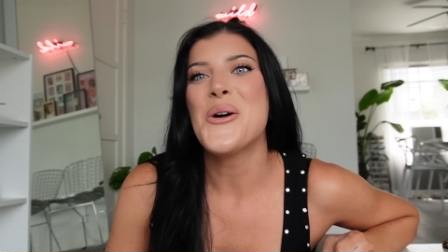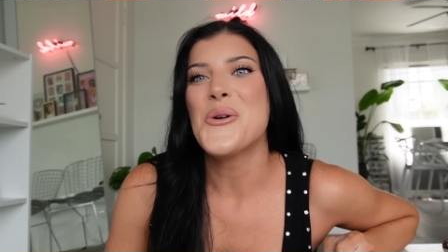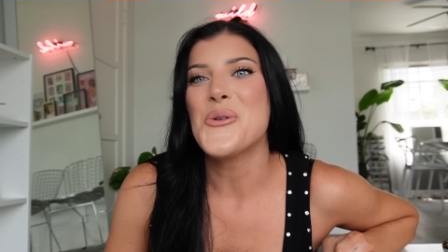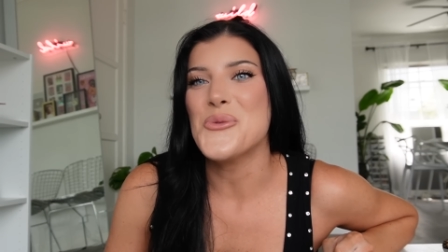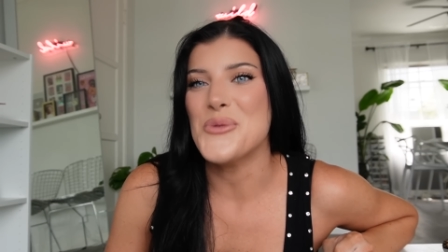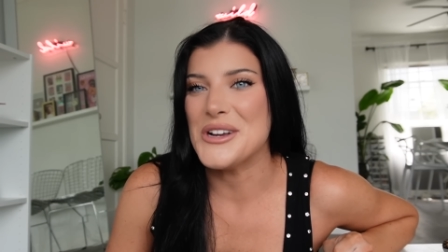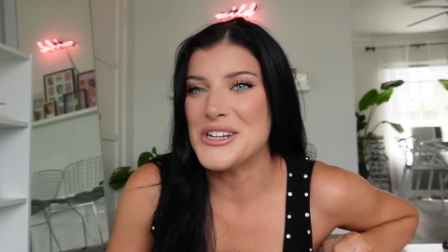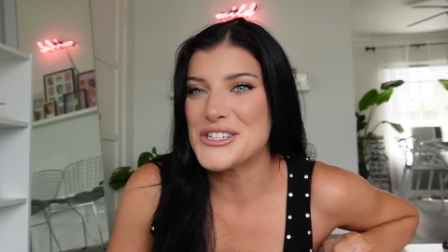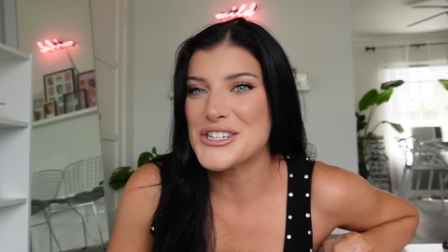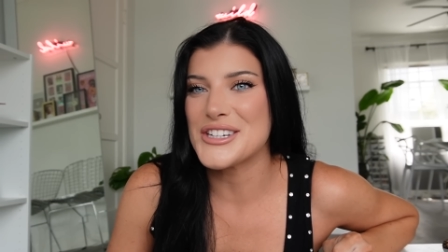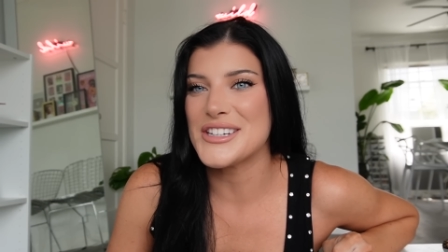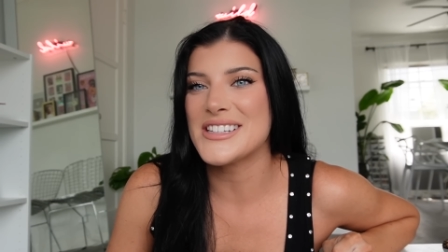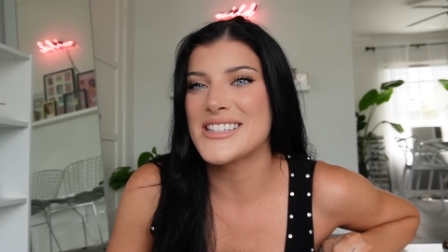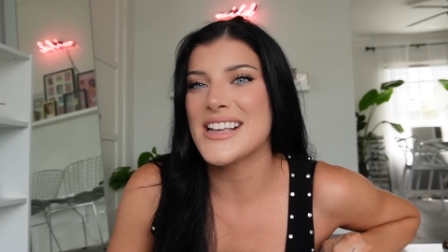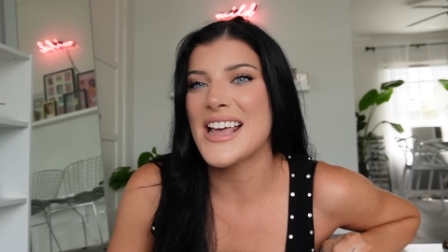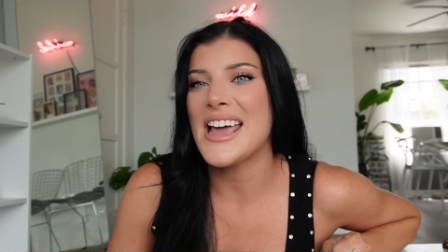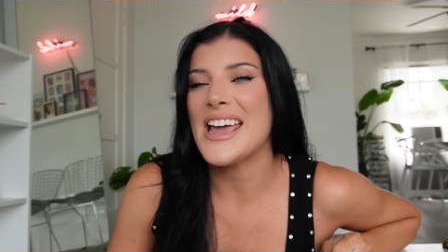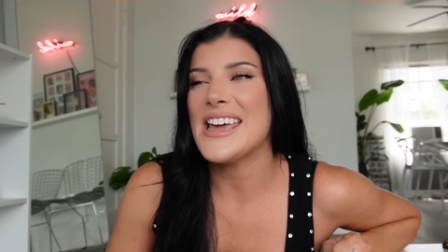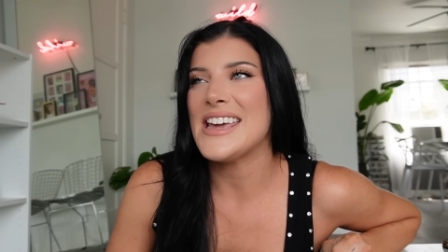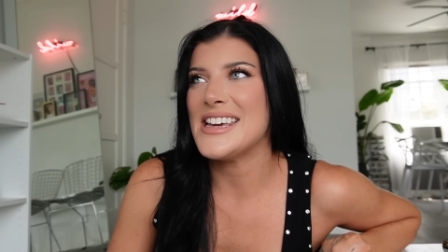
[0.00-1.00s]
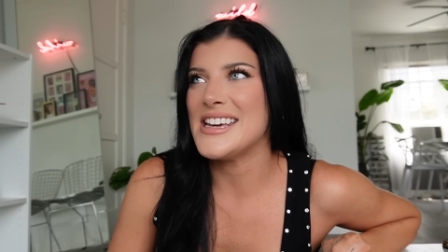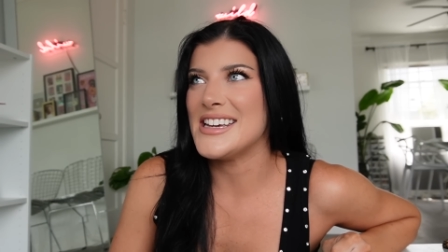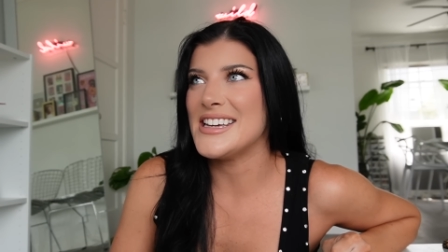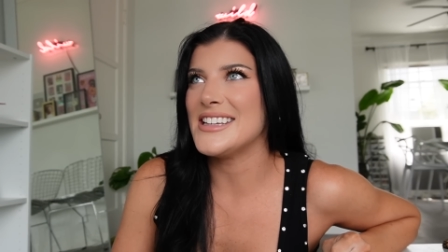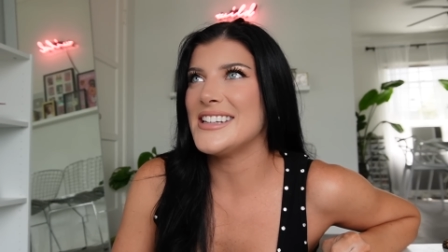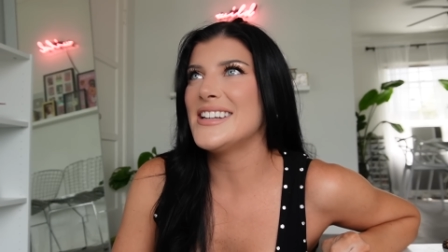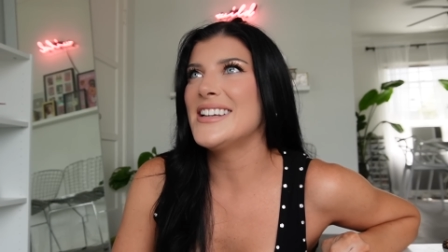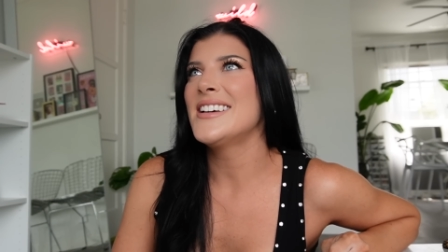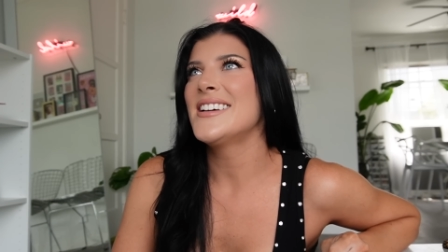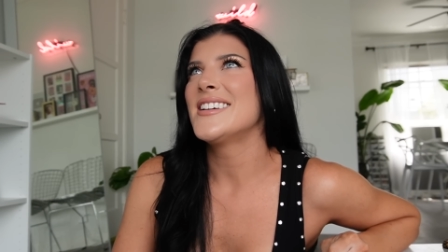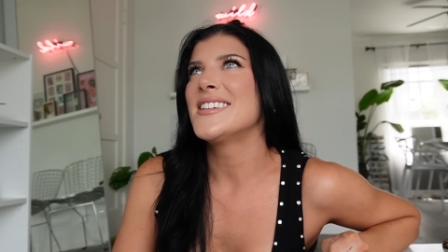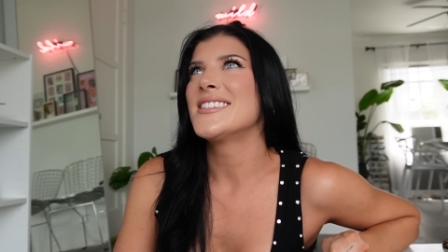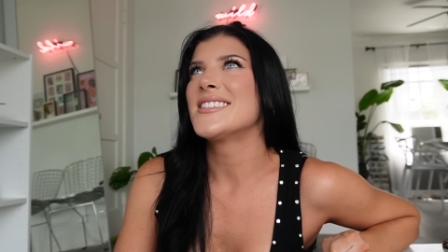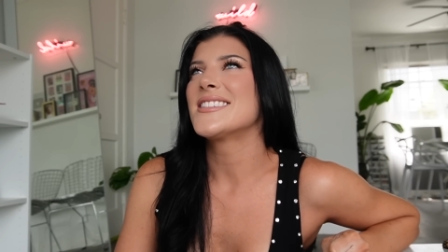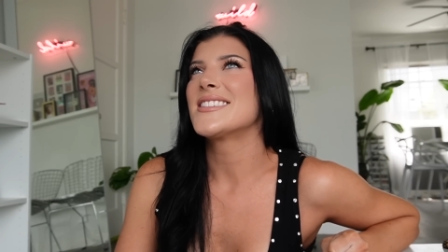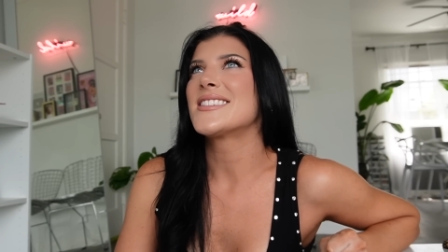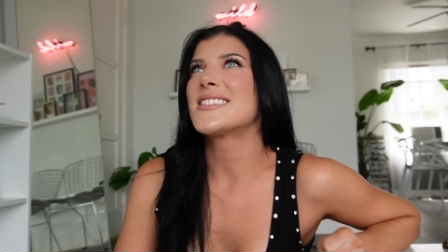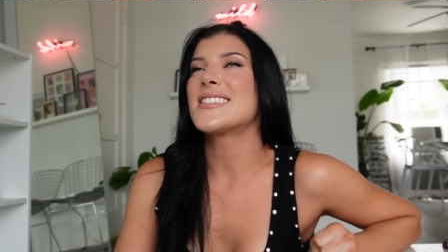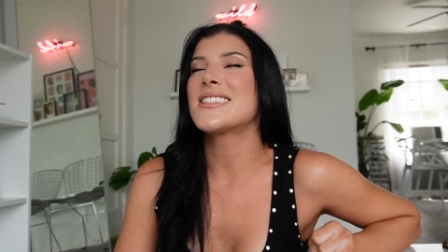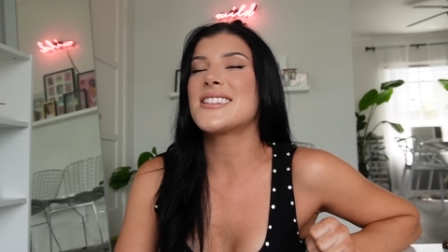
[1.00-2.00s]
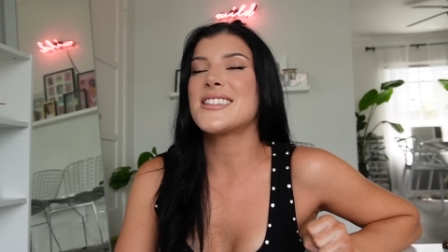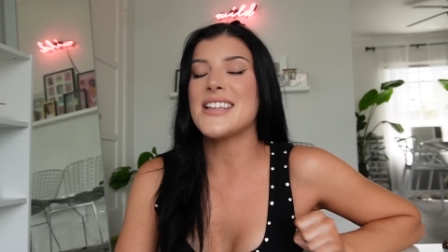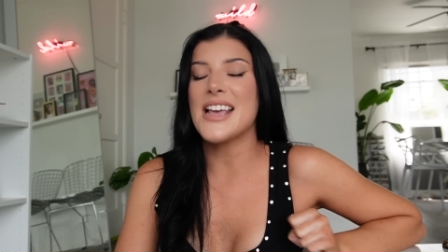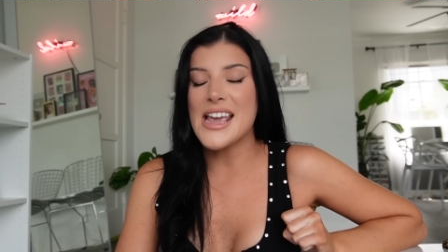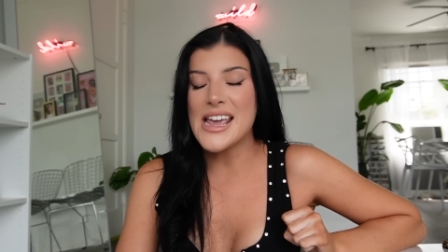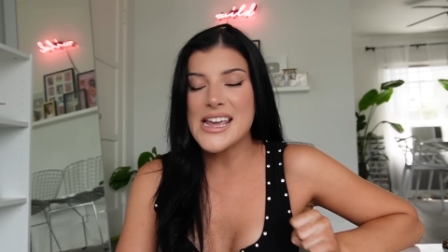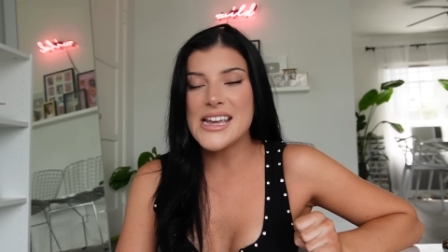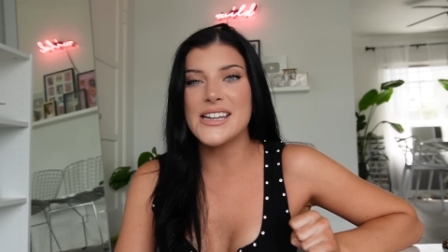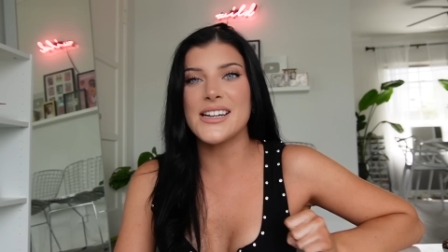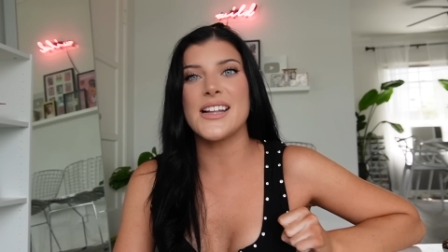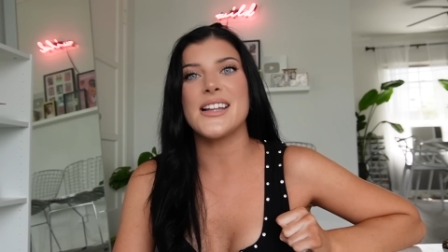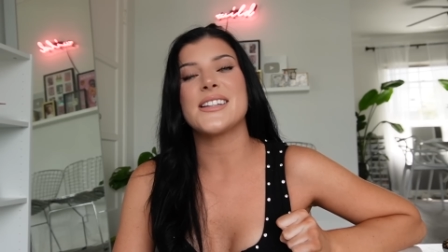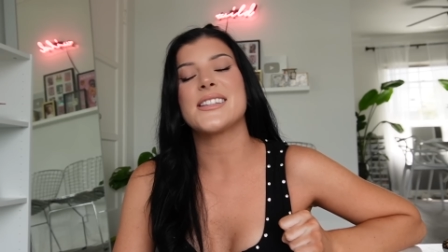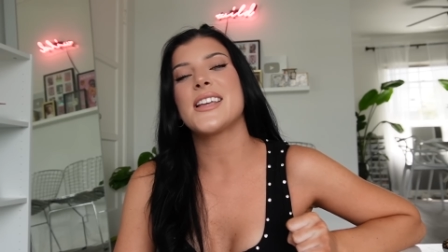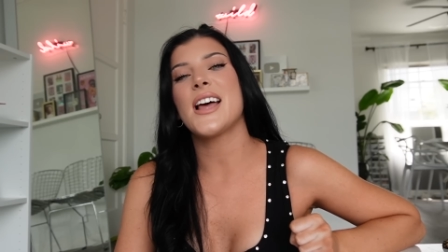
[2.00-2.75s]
which is insane.